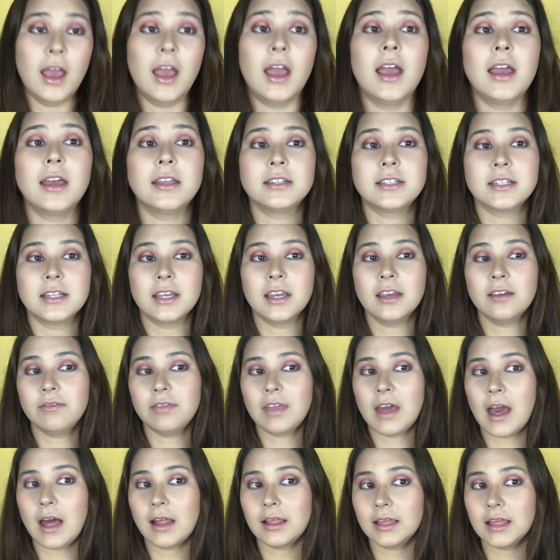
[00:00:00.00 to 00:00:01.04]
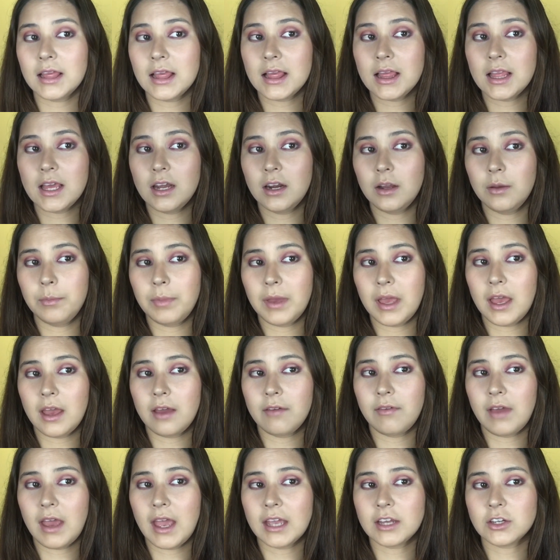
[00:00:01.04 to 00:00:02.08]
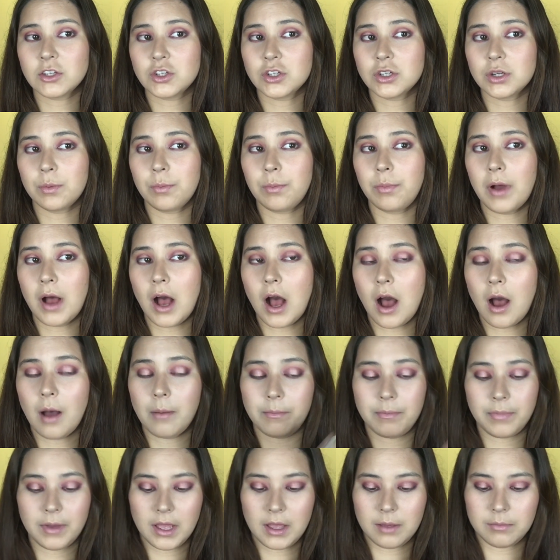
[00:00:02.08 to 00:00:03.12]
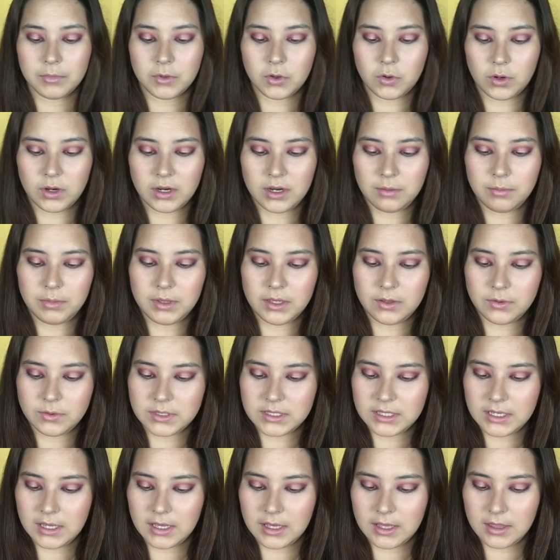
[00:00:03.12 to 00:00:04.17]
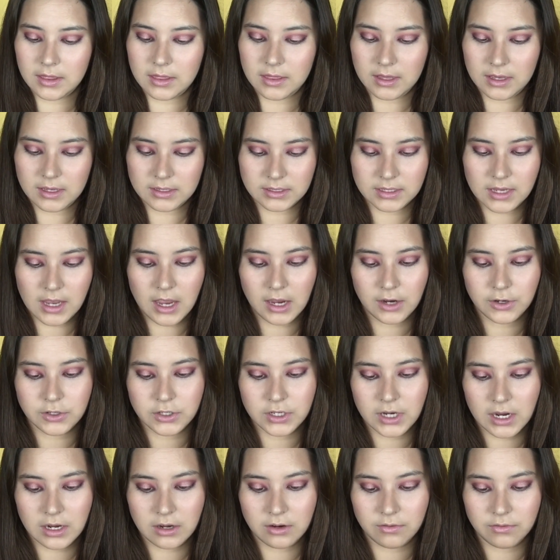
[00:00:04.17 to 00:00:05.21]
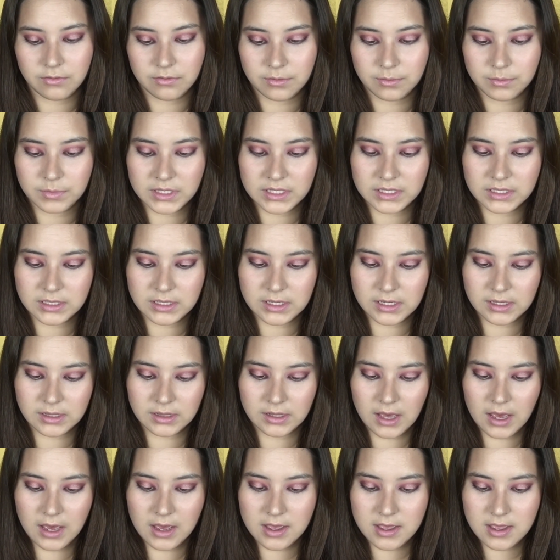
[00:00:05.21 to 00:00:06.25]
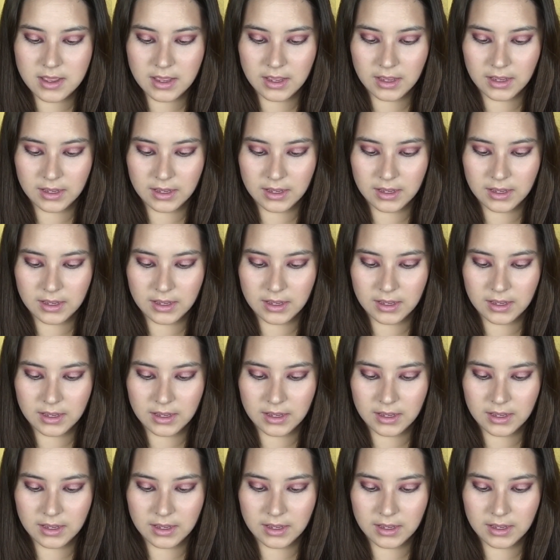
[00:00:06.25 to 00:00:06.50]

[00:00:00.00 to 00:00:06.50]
And to get that little bit of extra pop, I'm going to be using this eyeshadow from Stila.